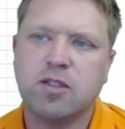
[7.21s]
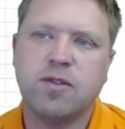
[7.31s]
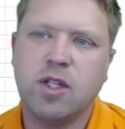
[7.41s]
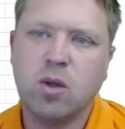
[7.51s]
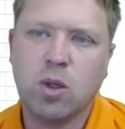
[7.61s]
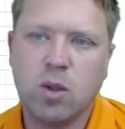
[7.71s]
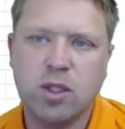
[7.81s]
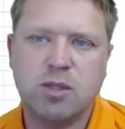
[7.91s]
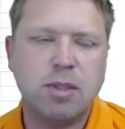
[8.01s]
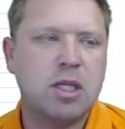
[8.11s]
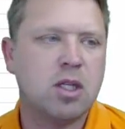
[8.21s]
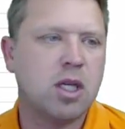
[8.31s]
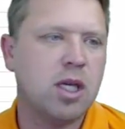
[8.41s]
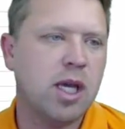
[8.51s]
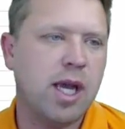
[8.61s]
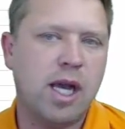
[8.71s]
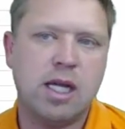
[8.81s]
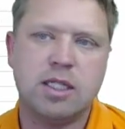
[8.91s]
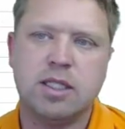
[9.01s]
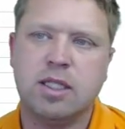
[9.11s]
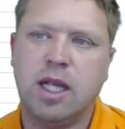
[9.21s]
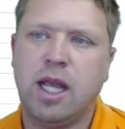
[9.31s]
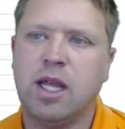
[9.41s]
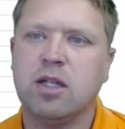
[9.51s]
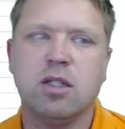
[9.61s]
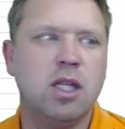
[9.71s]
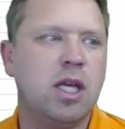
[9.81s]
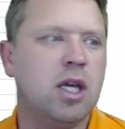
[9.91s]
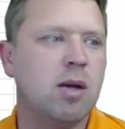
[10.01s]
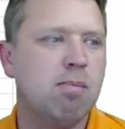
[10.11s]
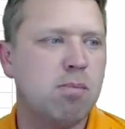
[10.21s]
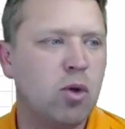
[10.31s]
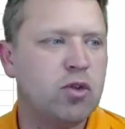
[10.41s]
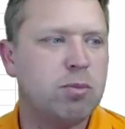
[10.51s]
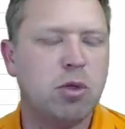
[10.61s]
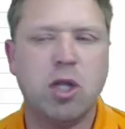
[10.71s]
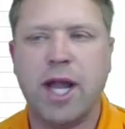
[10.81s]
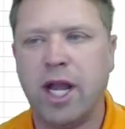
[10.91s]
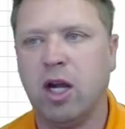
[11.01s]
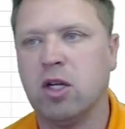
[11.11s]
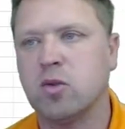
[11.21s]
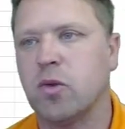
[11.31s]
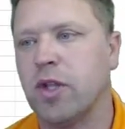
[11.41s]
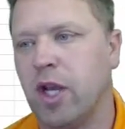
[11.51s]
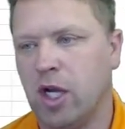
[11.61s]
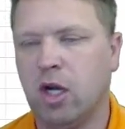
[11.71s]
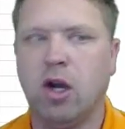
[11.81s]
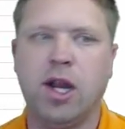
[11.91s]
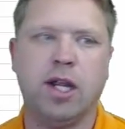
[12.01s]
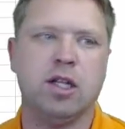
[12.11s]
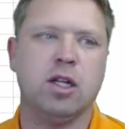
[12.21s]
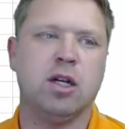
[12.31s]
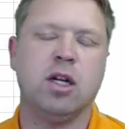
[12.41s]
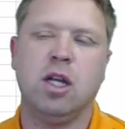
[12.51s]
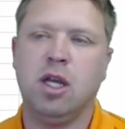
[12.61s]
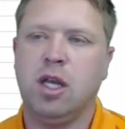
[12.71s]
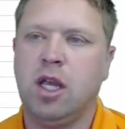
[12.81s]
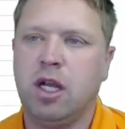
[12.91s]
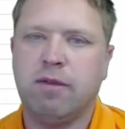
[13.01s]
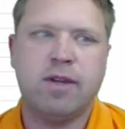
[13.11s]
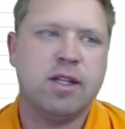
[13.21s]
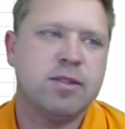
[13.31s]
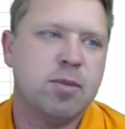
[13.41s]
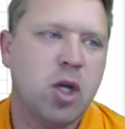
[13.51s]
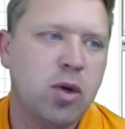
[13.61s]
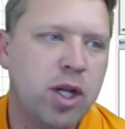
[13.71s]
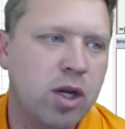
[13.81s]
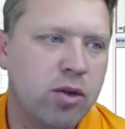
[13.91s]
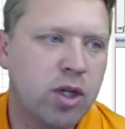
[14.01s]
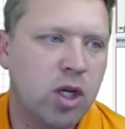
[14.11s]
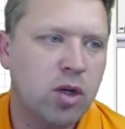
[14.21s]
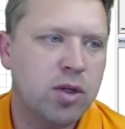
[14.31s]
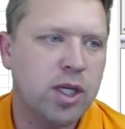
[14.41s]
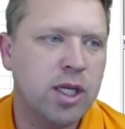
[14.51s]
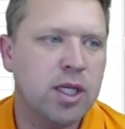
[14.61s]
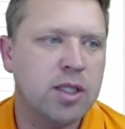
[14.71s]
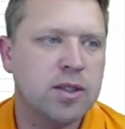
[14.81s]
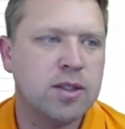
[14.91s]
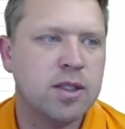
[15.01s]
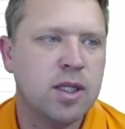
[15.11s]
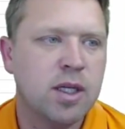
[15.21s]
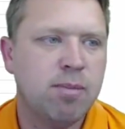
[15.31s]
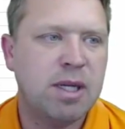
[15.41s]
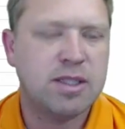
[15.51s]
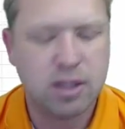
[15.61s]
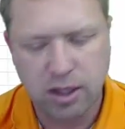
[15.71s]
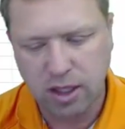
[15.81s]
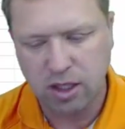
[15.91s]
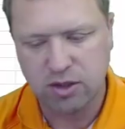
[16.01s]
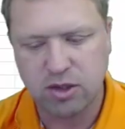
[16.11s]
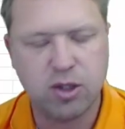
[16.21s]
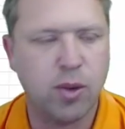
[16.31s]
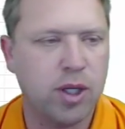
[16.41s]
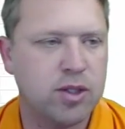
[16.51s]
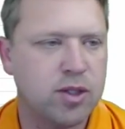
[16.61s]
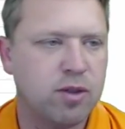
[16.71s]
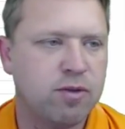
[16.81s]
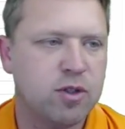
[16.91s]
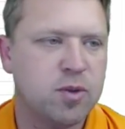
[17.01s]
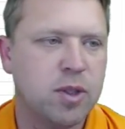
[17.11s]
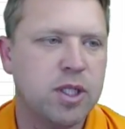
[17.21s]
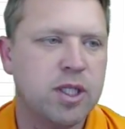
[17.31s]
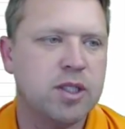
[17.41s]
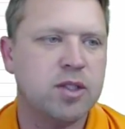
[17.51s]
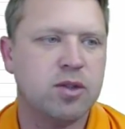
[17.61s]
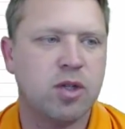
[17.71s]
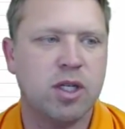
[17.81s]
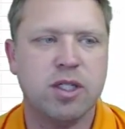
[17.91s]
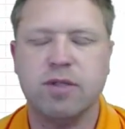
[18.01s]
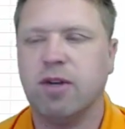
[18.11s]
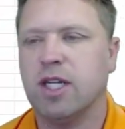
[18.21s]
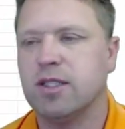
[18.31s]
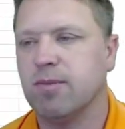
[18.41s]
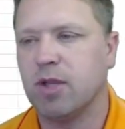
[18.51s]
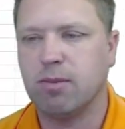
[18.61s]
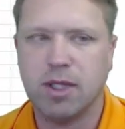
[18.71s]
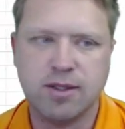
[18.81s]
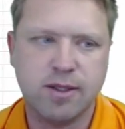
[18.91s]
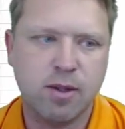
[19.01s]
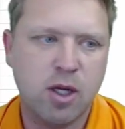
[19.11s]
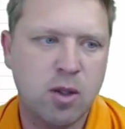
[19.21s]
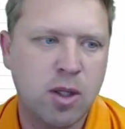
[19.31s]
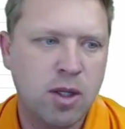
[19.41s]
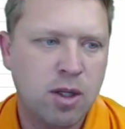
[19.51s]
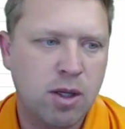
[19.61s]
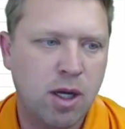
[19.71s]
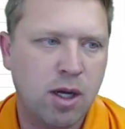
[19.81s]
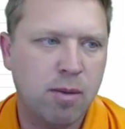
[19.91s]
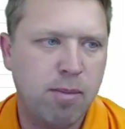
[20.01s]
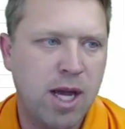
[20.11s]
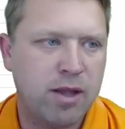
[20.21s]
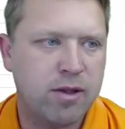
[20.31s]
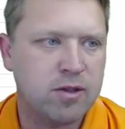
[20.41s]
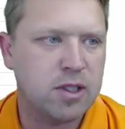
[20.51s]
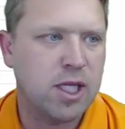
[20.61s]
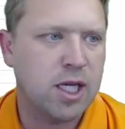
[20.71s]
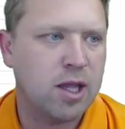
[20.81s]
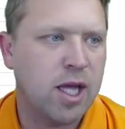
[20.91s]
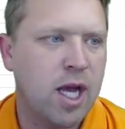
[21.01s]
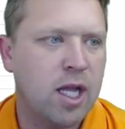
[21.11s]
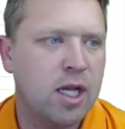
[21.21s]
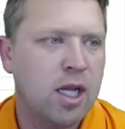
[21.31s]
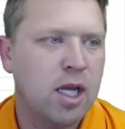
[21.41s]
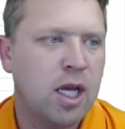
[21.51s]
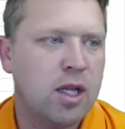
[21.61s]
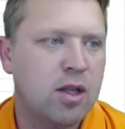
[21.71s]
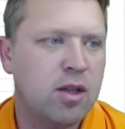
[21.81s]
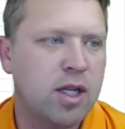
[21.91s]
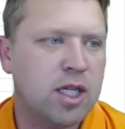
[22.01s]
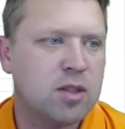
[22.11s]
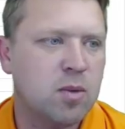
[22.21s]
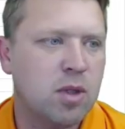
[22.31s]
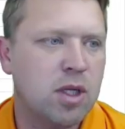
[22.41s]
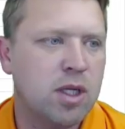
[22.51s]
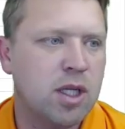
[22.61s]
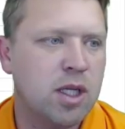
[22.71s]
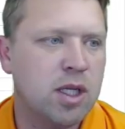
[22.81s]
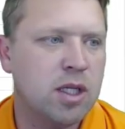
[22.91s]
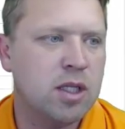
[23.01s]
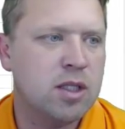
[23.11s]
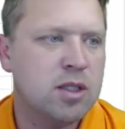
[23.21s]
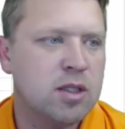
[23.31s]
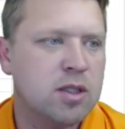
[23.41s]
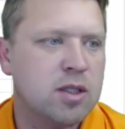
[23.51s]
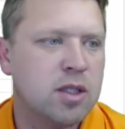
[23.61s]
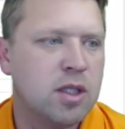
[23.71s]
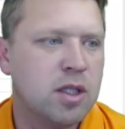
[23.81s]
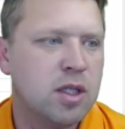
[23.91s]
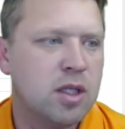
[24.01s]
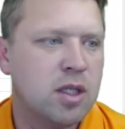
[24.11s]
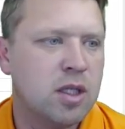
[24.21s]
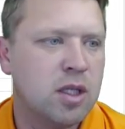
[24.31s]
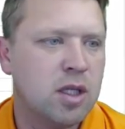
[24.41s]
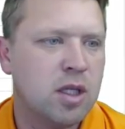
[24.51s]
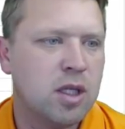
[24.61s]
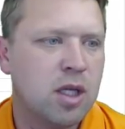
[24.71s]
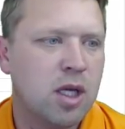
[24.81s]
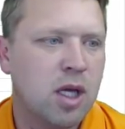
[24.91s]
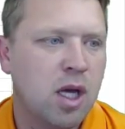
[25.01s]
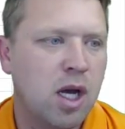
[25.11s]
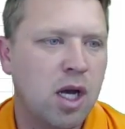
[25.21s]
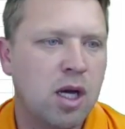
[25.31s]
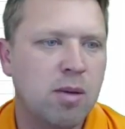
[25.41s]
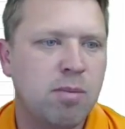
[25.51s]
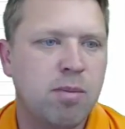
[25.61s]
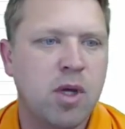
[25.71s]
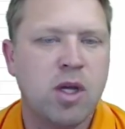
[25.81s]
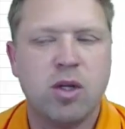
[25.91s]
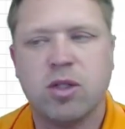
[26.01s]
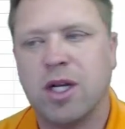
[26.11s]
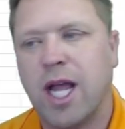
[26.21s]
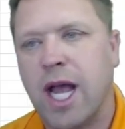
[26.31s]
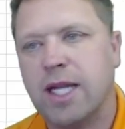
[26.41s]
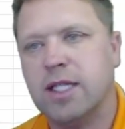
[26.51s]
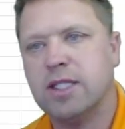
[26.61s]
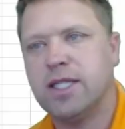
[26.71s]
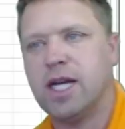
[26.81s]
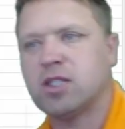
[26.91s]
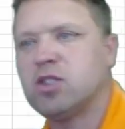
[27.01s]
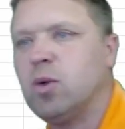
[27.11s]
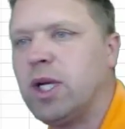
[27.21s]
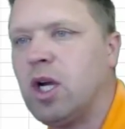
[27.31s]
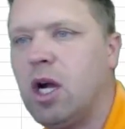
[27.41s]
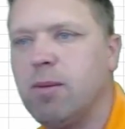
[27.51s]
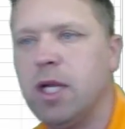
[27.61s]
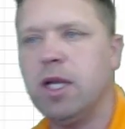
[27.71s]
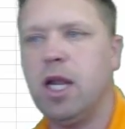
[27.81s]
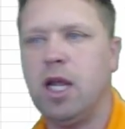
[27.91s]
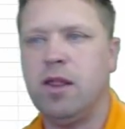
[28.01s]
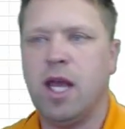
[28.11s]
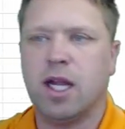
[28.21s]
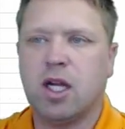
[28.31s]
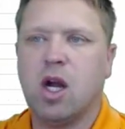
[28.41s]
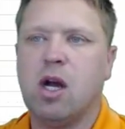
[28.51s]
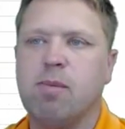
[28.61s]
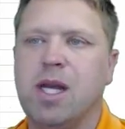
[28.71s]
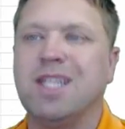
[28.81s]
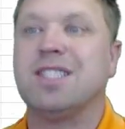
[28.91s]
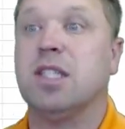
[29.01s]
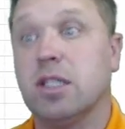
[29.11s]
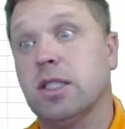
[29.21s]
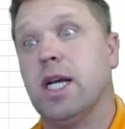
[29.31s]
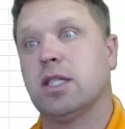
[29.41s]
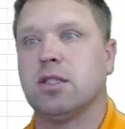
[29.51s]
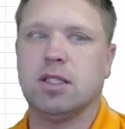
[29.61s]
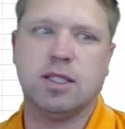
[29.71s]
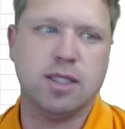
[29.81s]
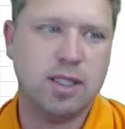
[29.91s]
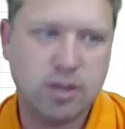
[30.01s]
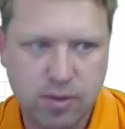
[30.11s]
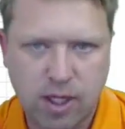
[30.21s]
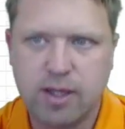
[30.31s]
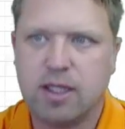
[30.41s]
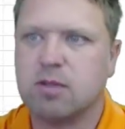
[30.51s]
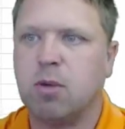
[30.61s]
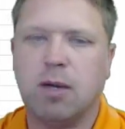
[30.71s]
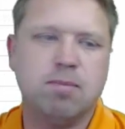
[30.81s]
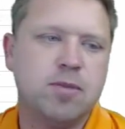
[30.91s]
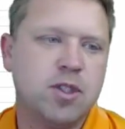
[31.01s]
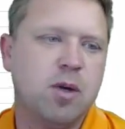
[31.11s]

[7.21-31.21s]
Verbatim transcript: In this video we're going to be looking at handling multiple errors with an error handler. And I've got some code here. The code is basically causes two errors. So the first one is you're trying to divide something by zero. Uh, math doesn't like that. And then the next one is um, you're trying to add text to a comment and that comment doesn't actually exist, right? That's a problem.